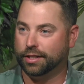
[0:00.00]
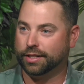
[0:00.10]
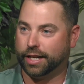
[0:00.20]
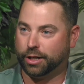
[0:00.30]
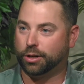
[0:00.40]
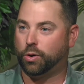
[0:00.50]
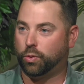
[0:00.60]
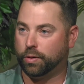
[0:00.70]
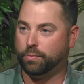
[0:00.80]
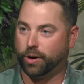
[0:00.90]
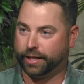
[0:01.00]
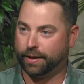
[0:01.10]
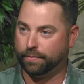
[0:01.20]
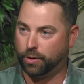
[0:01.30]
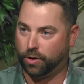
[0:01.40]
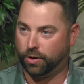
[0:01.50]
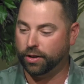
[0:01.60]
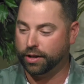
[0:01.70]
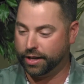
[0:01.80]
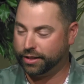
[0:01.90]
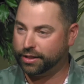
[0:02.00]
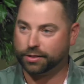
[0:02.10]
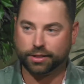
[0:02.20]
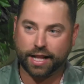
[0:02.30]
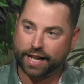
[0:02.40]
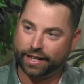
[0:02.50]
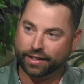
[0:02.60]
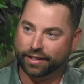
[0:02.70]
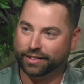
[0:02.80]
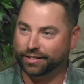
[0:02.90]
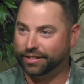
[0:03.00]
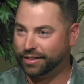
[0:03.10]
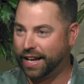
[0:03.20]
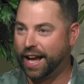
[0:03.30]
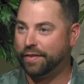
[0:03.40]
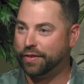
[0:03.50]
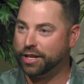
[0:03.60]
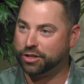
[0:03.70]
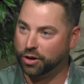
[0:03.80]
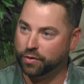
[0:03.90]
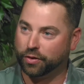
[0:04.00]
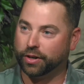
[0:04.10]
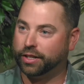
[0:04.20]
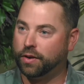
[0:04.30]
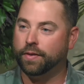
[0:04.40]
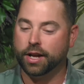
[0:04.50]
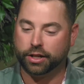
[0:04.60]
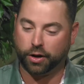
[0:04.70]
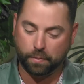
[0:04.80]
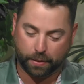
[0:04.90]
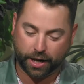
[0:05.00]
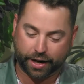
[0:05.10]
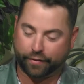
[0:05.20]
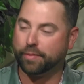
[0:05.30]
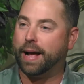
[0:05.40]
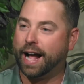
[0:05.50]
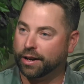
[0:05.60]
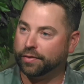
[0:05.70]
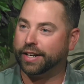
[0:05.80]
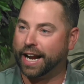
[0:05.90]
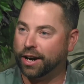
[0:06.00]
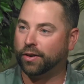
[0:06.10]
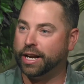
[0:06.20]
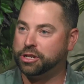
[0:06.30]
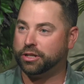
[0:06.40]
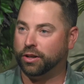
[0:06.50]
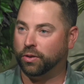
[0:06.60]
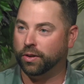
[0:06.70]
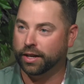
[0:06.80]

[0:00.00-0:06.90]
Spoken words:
Take your corn, mark that ball, and just slide it just a half inch over, and don't putt it from out of an aeration hole.